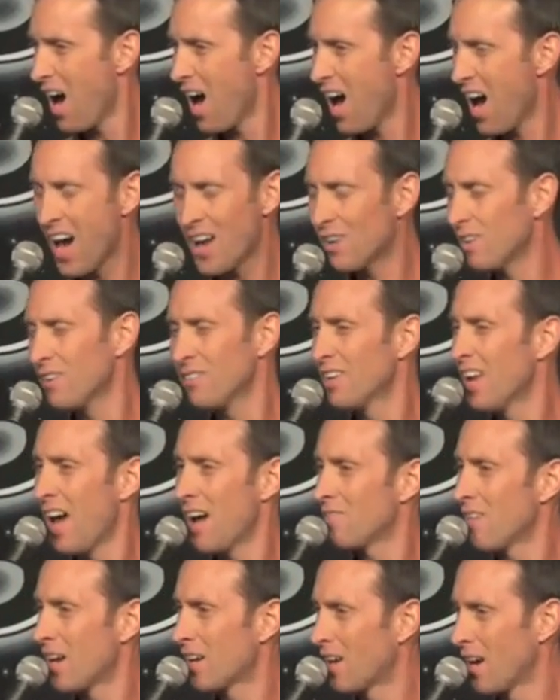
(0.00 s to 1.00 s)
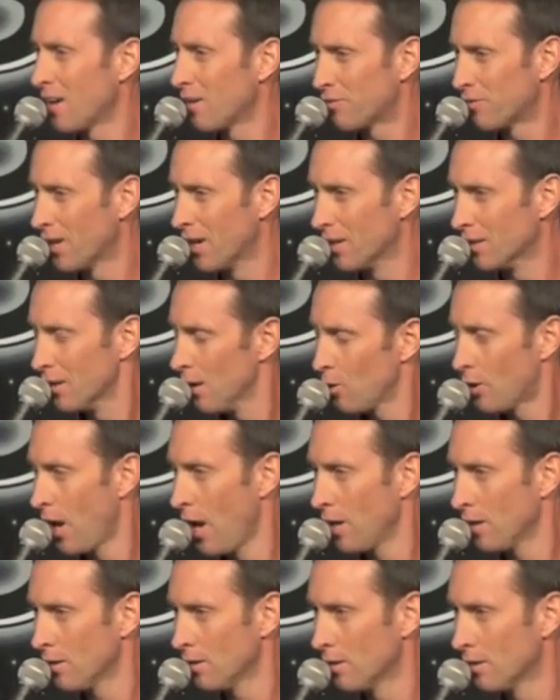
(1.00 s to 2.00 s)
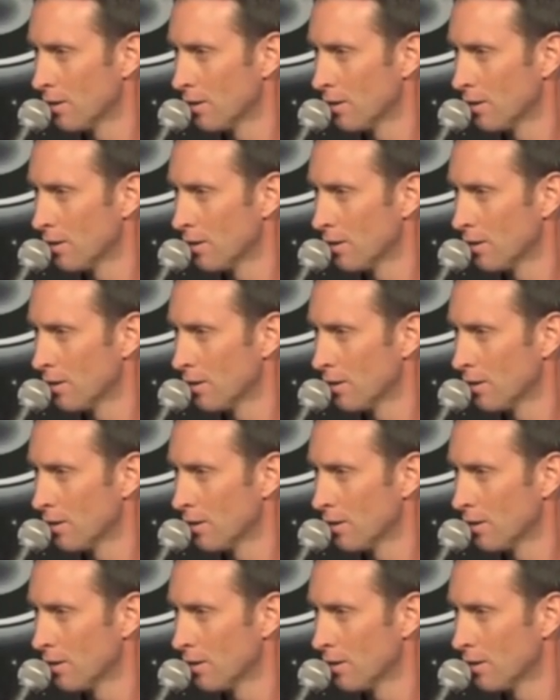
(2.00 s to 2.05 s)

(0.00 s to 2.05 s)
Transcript: I don't even have that kind of friend, okay?